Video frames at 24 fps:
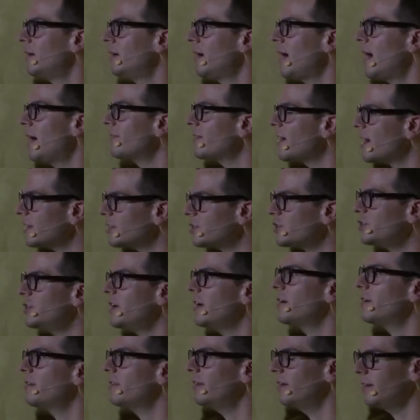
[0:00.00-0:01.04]
I've got to
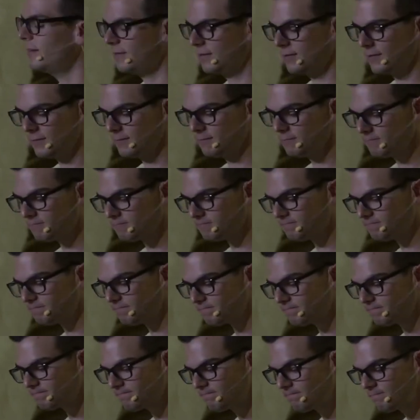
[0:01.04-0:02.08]
share this.
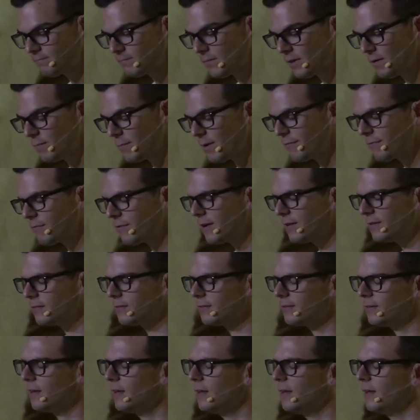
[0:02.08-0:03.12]
My
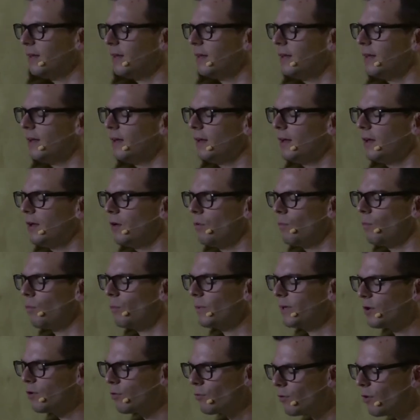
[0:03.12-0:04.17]
friends, when
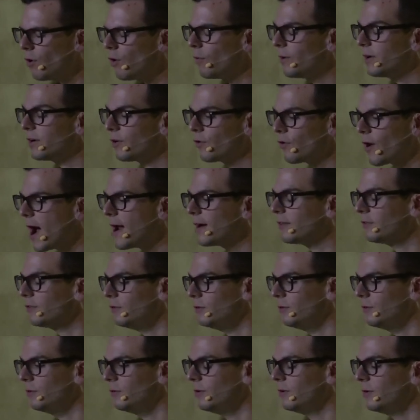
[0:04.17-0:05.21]
we grow in
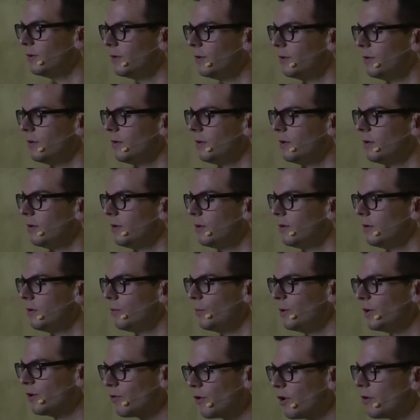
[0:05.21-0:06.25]
gratitude,
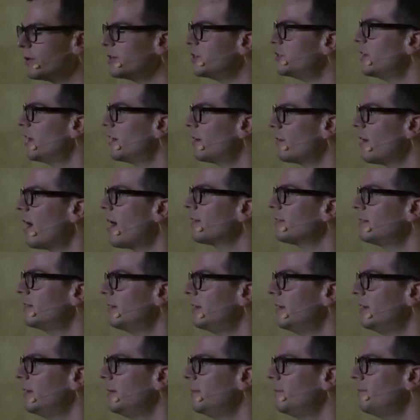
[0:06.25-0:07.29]
we grow in
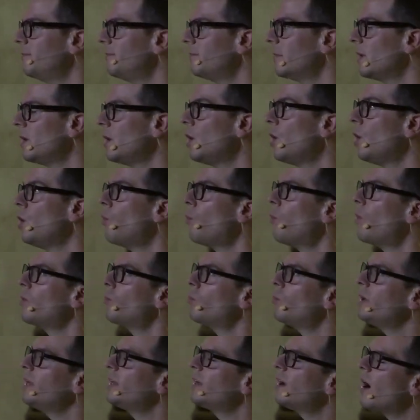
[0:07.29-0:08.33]
generosity.
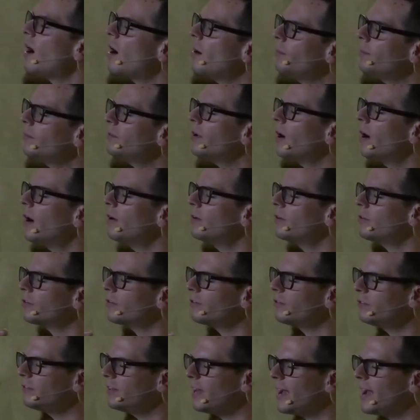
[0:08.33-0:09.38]
When we come to
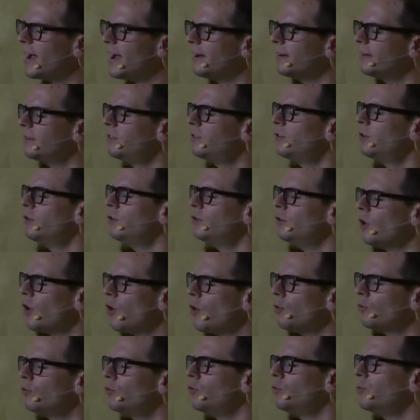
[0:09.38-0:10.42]
understand, to
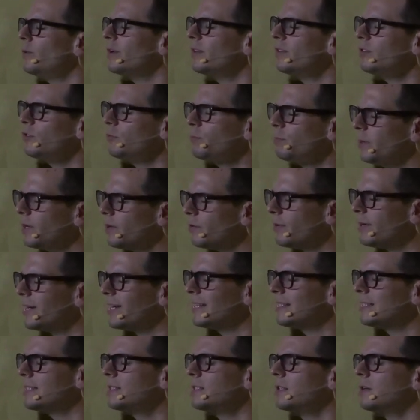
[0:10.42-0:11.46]
know, to
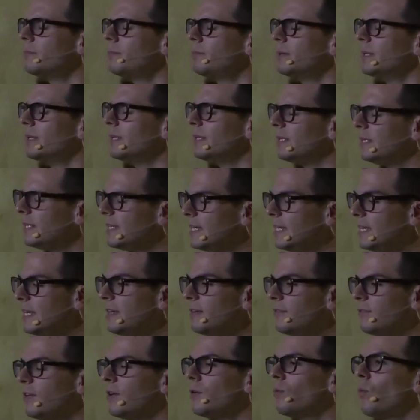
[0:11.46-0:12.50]
experience, to
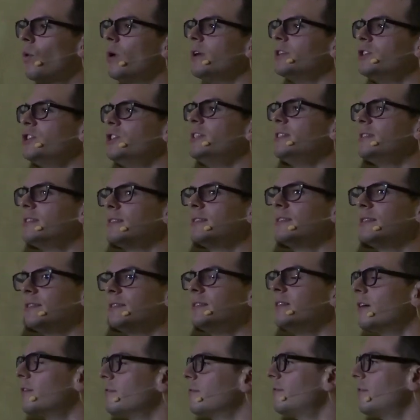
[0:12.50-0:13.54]
believe in what Jesus has
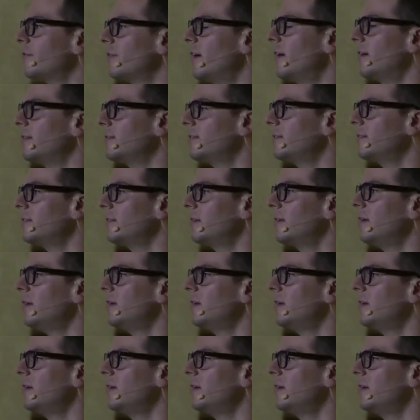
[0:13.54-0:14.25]
done for us,